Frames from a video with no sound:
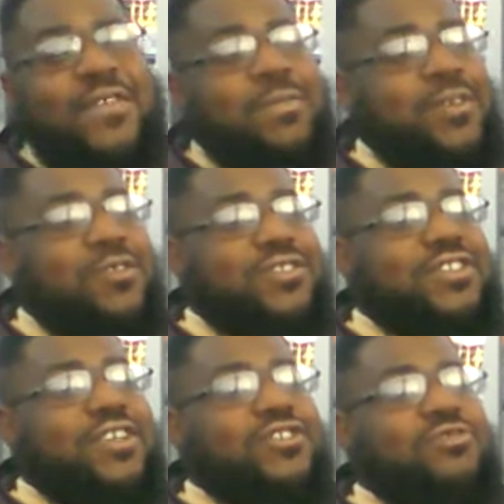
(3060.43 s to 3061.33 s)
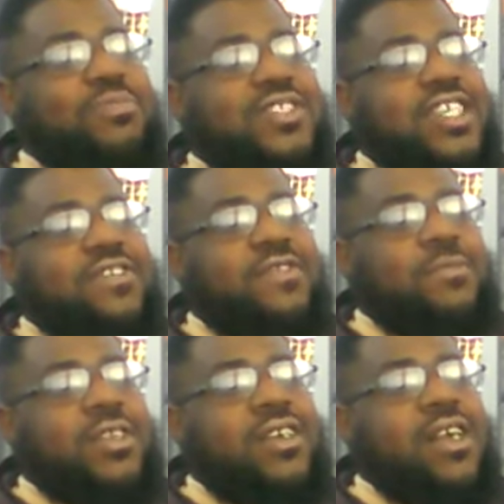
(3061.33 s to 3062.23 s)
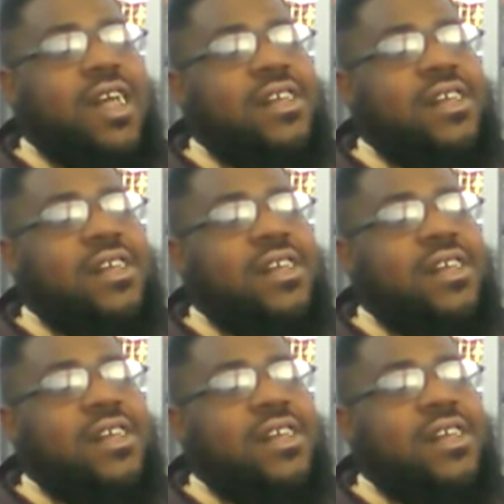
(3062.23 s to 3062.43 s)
feminine or the sauce you possess feminine.